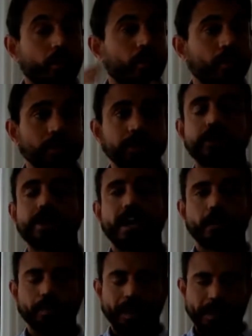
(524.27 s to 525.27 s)
or learn how
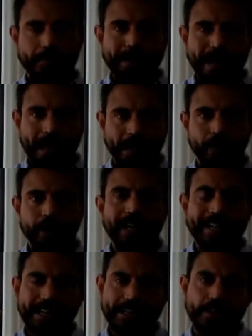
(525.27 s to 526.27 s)
to play the piano.
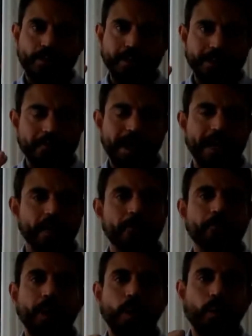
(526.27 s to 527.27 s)
It doesn't really matter.
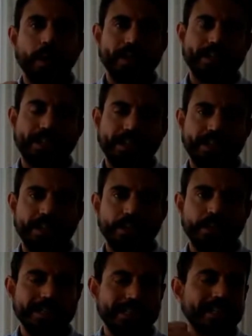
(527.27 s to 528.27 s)
But what it's going to
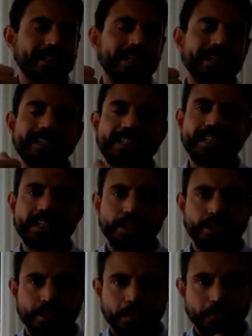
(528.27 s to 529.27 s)
do is it's going to teach
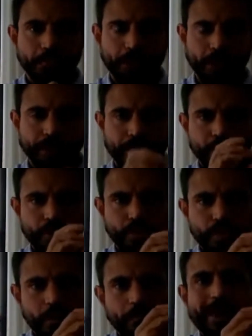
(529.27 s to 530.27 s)
you to build the
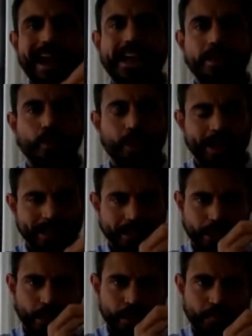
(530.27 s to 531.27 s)
neural pathways,
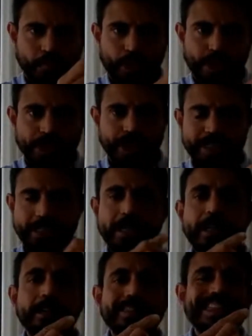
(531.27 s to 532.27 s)
those bridges
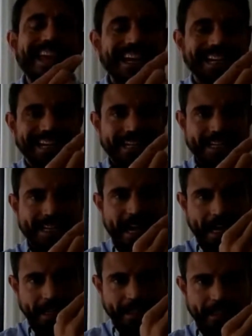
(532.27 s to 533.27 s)
that
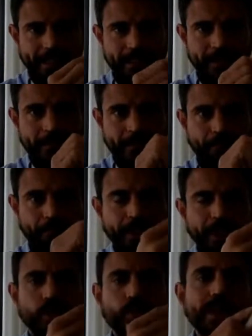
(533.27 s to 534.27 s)
connect
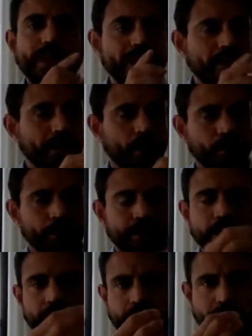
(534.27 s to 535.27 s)
between
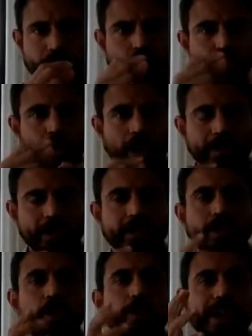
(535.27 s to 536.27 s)
those neurons
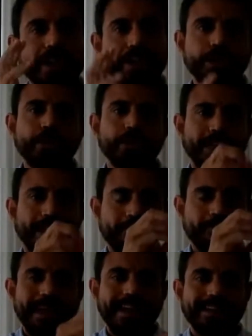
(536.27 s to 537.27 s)
so that you
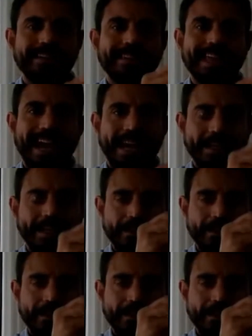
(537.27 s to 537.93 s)
can make that